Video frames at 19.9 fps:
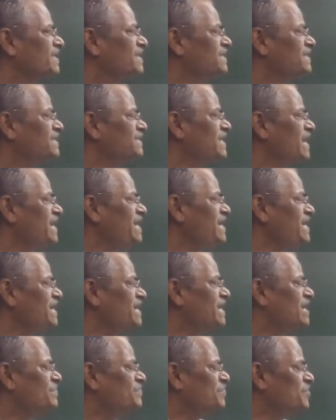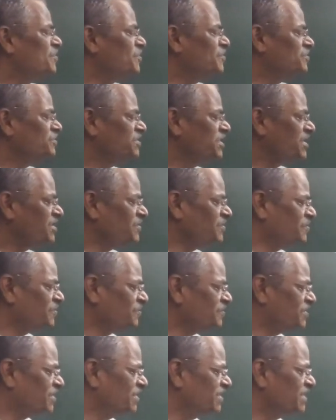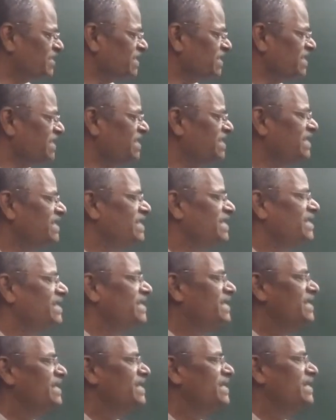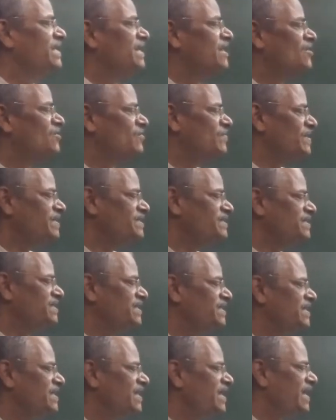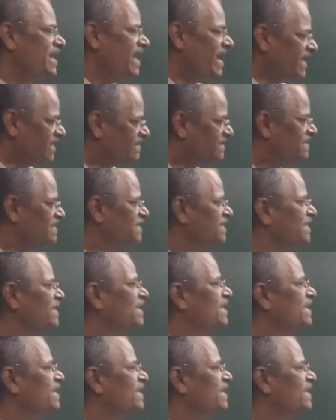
Side opposite to 30, how much? X.